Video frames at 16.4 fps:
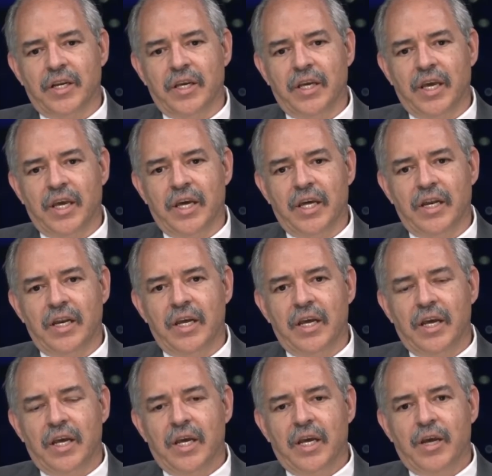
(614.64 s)
again,
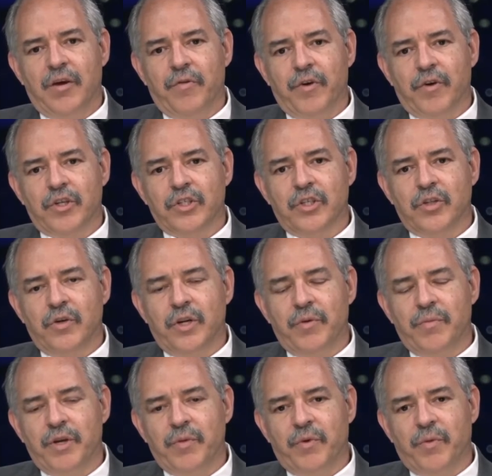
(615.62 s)
if you're
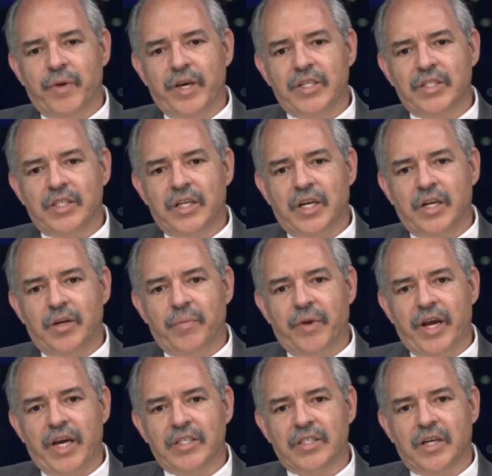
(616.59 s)
excluding people based on
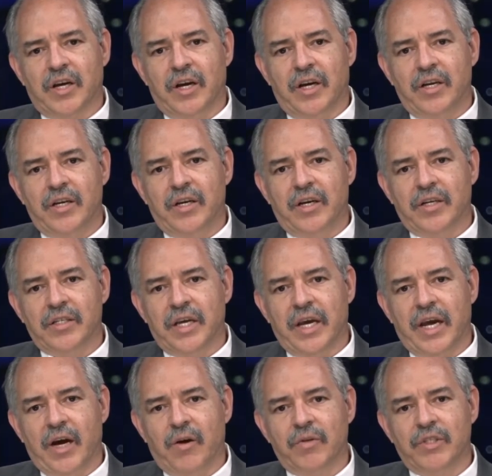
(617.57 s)
past conduct,
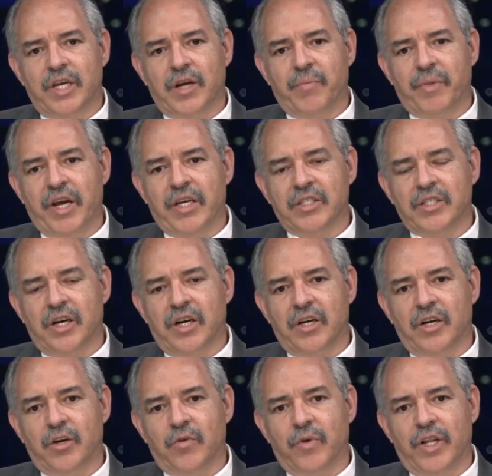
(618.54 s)
how is that past
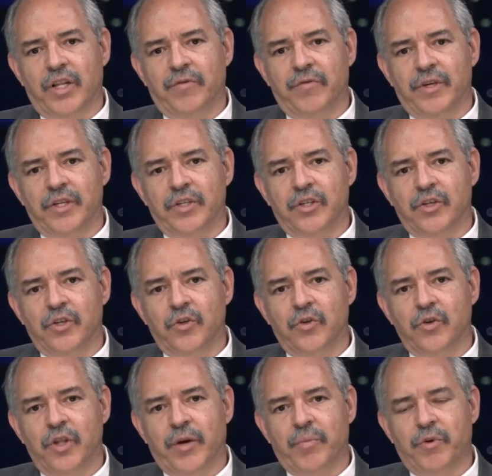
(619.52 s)
conduct relevant to
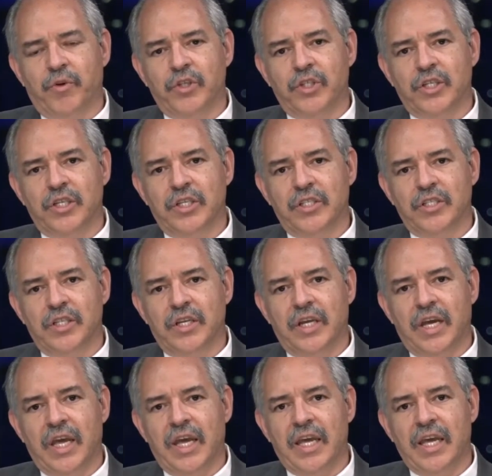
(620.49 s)
who that person is
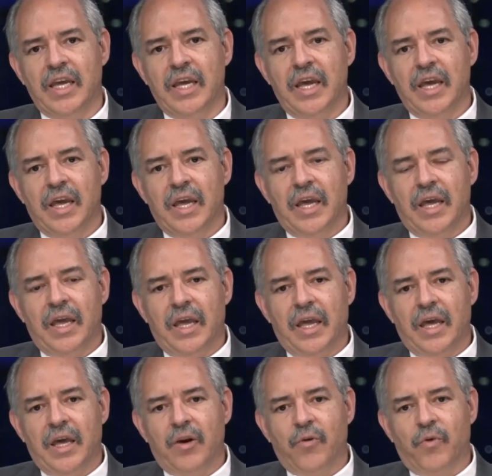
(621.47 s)
today
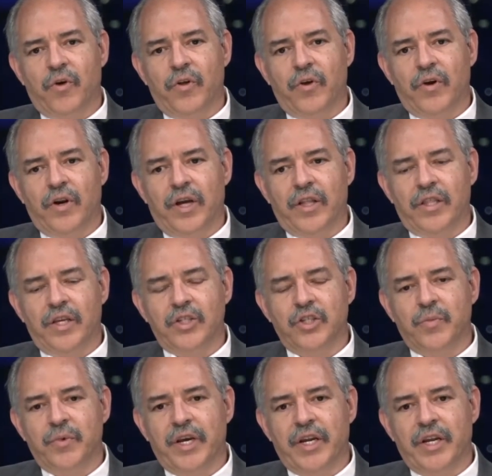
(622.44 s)
and whether or not they
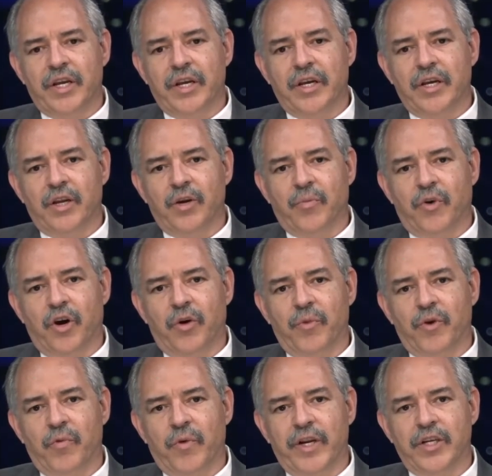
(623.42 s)
should be getting an
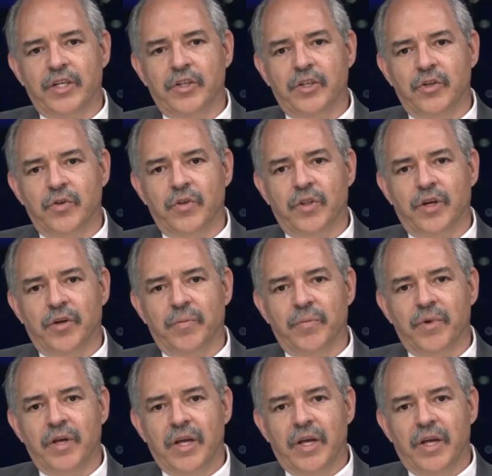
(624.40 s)
apartment rented to them?